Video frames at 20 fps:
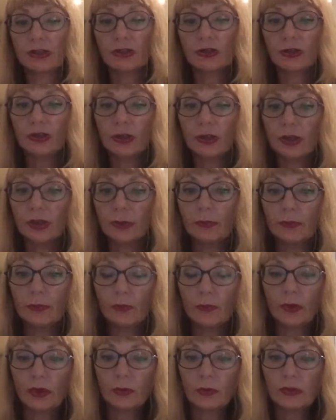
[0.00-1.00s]
term
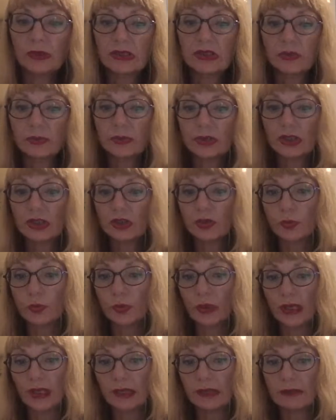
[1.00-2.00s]
when we switch
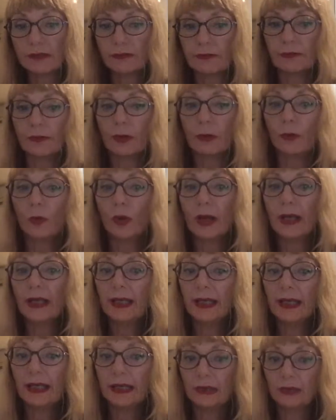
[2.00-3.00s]
weight from
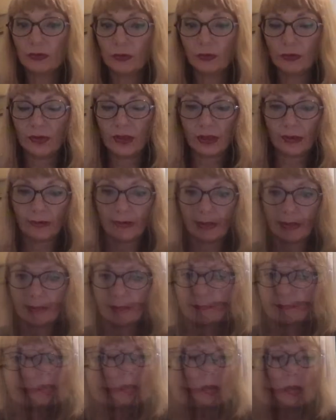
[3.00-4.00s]
one leg to the other.
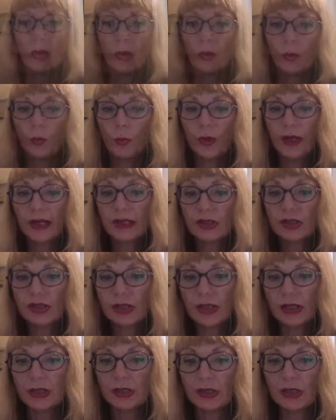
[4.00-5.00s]
Weight
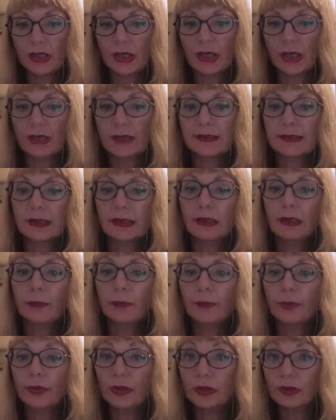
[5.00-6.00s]
changing is an
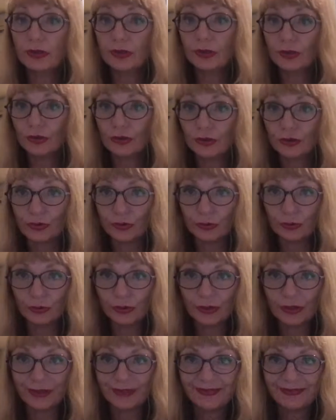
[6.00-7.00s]
important
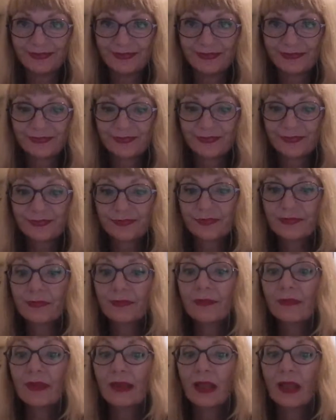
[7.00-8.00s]
tool
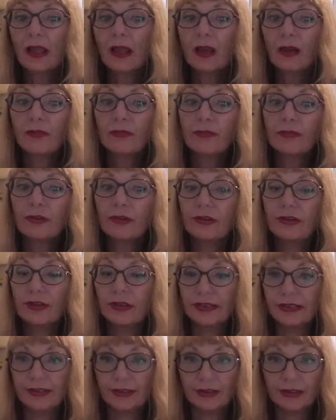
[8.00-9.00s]
for the
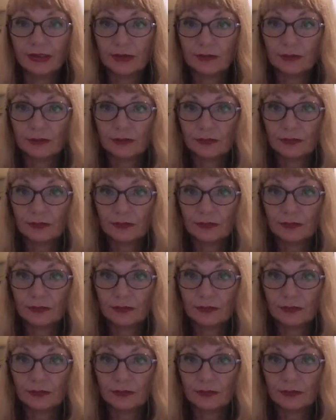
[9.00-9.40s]
leader.